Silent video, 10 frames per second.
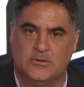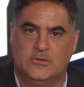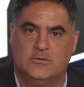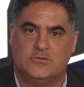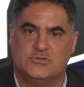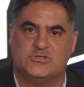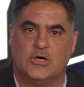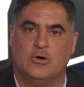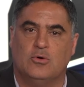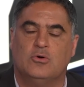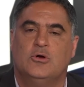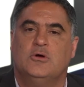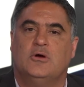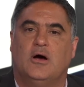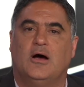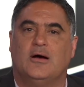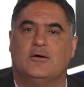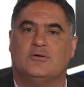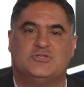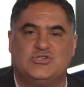Yeah. So
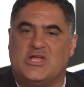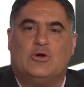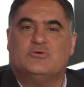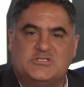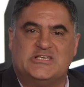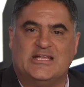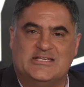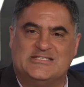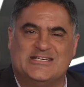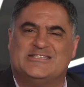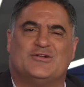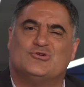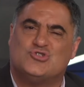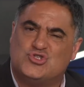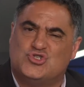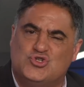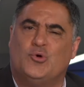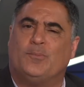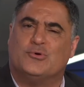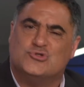uh, so they don't say these things that are super,